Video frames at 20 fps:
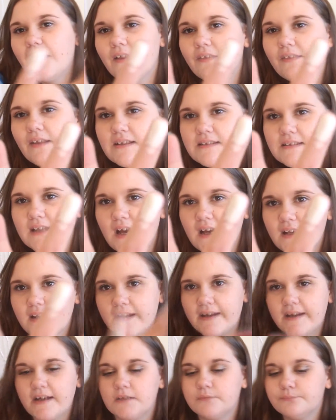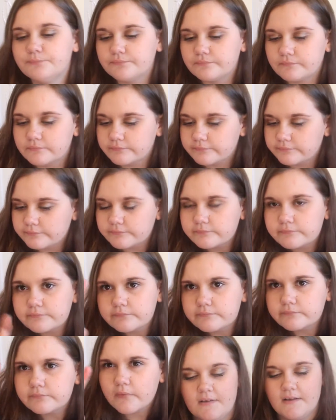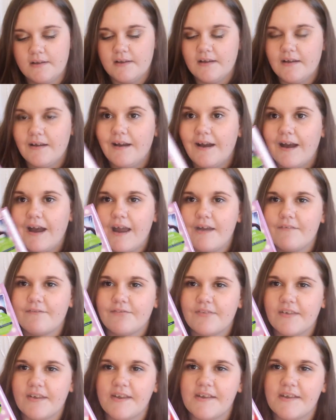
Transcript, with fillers: And that's the highlighter. I have